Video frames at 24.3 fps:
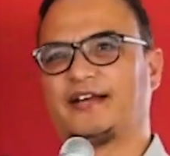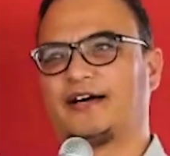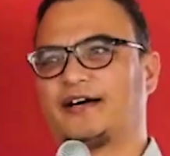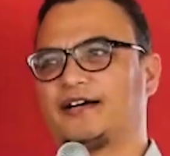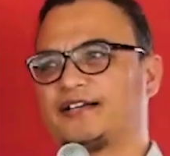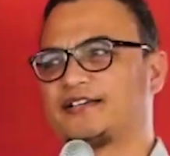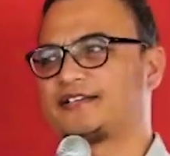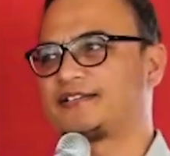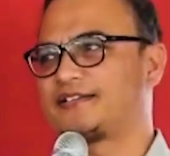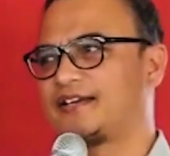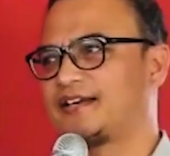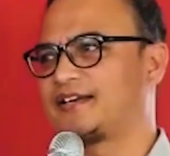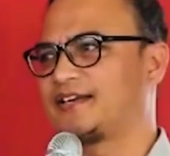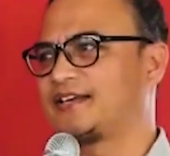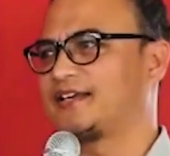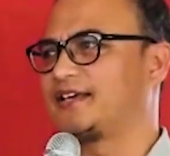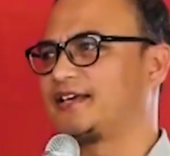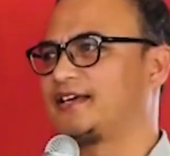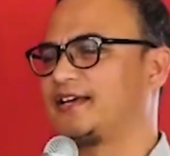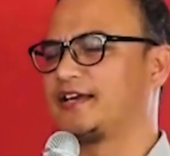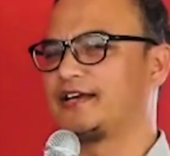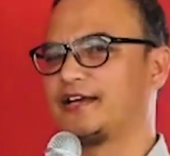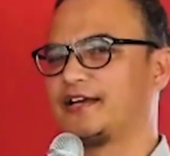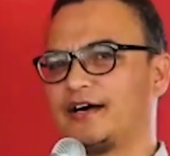in our
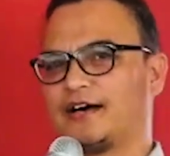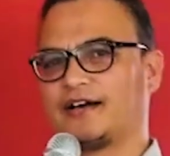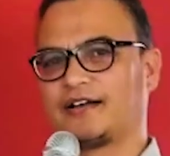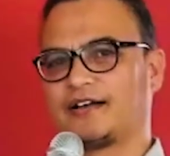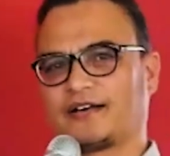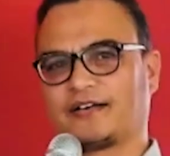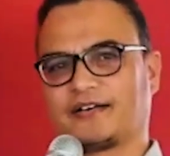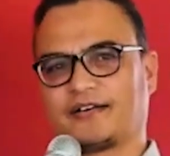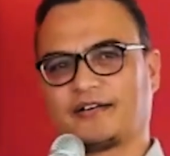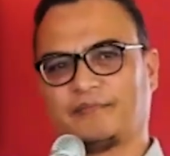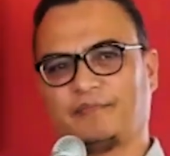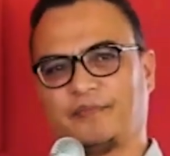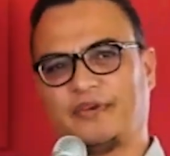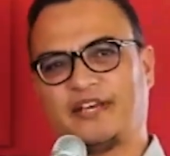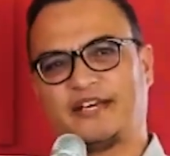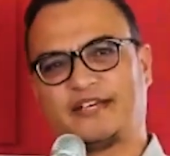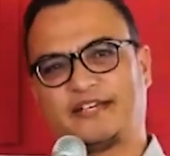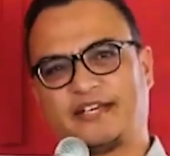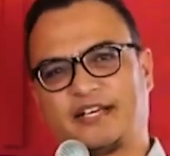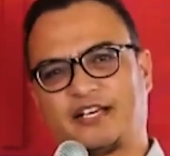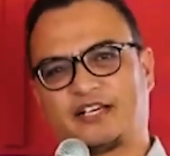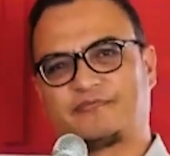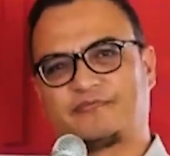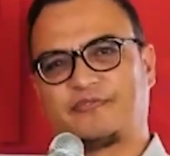study, in our
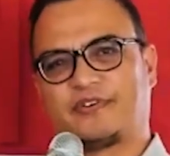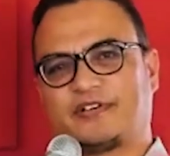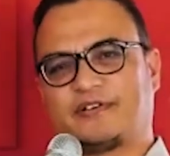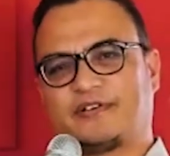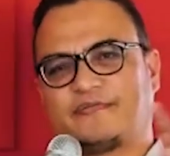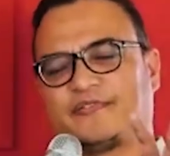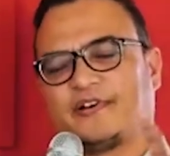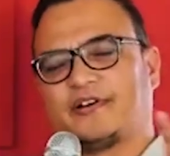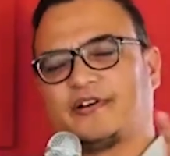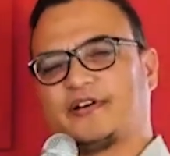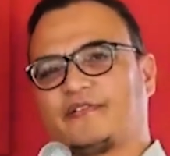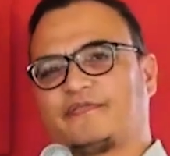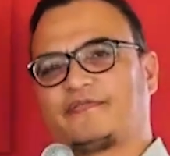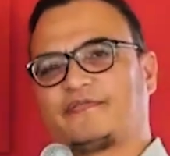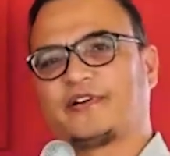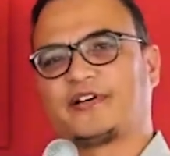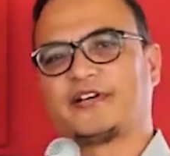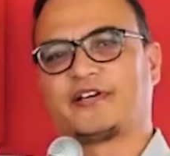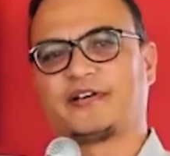meetings with different